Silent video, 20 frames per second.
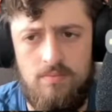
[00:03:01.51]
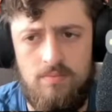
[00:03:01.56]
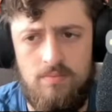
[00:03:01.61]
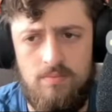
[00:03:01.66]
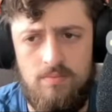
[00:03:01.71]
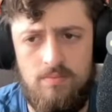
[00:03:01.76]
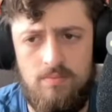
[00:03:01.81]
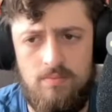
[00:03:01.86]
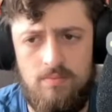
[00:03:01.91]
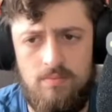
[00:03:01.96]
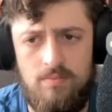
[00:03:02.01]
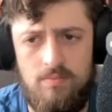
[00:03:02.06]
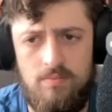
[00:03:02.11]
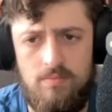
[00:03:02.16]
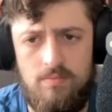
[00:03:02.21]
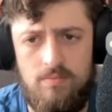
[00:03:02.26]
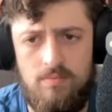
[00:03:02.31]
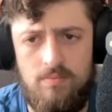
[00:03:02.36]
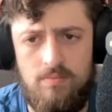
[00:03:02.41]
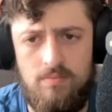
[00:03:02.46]

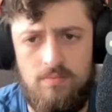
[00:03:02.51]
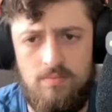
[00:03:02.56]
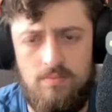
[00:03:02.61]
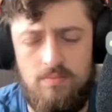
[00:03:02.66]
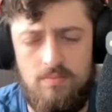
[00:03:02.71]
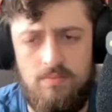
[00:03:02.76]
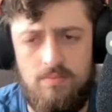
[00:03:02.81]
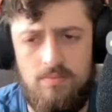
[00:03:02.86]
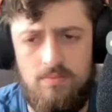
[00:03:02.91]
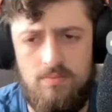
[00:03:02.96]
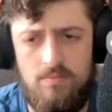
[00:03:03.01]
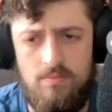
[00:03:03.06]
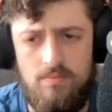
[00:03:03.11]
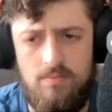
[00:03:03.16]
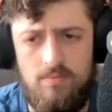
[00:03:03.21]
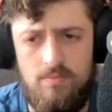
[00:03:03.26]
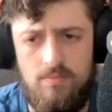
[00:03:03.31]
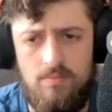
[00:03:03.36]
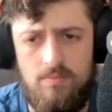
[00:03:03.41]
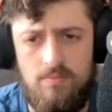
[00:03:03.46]

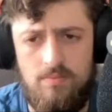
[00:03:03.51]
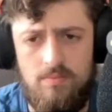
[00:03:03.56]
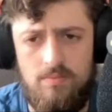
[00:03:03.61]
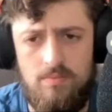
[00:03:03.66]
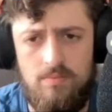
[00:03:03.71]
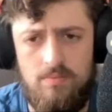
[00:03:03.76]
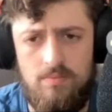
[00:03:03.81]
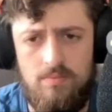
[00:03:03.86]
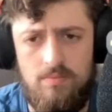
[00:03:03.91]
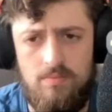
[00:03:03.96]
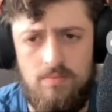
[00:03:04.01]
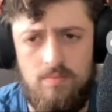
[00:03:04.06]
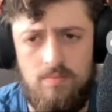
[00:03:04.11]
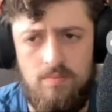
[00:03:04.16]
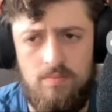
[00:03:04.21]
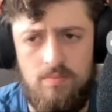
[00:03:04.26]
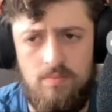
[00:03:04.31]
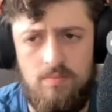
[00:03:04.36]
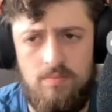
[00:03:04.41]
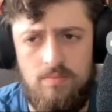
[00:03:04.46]

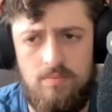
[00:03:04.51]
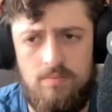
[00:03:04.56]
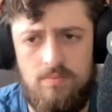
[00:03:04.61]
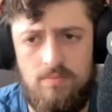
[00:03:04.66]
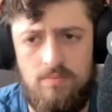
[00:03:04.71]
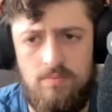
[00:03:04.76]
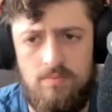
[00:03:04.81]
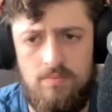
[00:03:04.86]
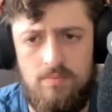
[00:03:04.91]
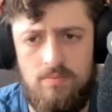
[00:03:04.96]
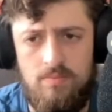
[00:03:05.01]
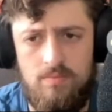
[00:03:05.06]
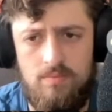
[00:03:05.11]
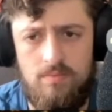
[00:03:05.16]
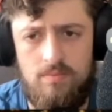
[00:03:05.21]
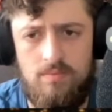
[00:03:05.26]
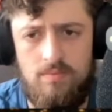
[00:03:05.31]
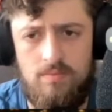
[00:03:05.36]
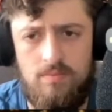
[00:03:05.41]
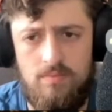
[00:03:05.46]

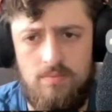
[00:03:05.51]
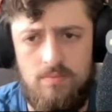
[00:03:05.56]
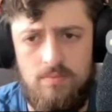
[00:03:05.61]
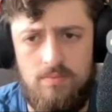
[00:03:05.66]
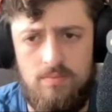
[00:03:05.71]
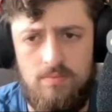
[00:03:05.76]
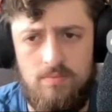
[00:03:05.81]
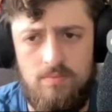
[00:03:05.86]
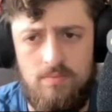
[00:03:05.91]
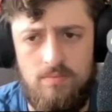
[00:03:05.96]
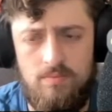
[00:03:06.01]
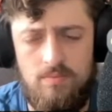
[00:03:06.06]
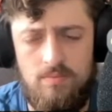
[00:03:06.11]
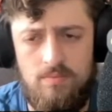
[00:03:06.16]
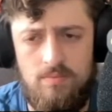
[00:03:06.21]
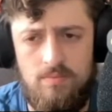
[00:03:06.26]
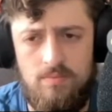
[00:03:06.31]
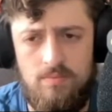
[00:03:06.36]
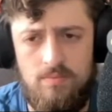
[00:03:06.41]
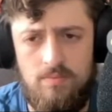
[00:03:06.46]

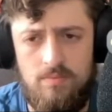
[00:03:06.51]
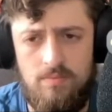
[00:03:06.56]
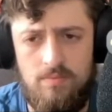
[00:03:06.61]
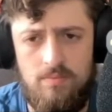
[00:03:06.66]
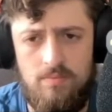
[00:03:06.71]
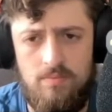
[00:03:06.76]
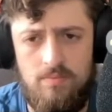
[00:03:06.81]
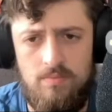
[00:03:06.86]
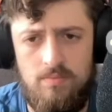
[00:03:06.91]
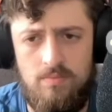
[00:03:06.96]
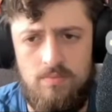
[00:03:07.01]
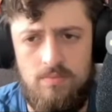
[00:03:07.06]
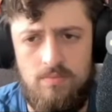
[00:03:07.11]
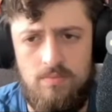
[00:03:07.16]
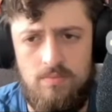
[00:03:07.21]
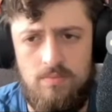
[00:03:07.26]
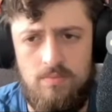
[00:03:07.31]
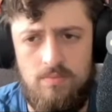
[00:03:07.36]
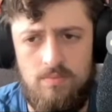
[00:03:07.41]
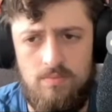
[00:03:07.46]

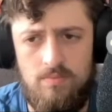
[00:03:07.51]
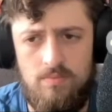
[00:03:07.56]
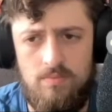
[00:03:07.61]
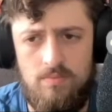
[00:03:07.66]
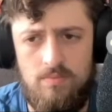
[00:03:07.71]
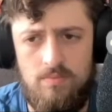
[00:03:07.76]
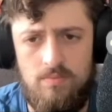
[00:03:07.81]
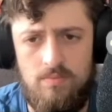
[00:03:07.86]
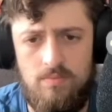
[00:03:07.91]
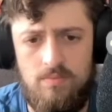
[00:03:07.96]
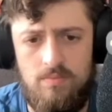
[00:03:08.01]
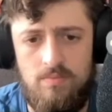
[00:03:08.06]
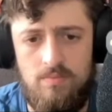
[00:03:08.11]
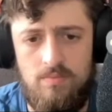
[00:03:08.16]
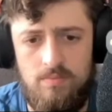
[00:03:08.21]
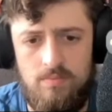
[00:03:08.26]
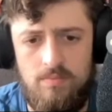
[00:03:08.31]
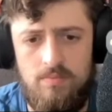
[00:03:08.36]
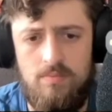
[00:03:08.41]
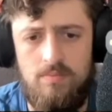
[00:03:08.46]

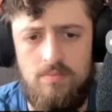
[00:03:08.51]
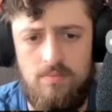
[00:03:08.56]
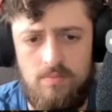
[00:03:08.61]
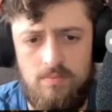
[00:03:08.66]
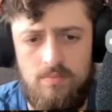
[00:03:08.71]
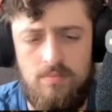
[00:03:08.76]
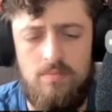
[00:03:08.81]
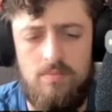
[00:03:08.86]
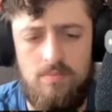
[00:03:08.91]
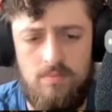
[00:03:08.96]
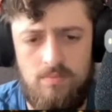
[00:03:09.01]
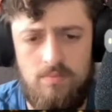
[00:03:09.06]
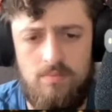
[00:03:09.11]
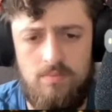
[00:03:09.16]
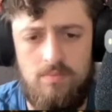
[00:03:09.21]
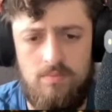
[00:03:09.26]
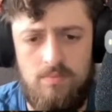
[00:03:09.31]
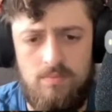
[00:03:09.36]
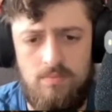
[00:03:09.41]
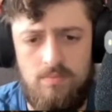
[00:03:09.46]

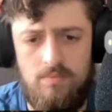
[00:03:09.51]
(silent)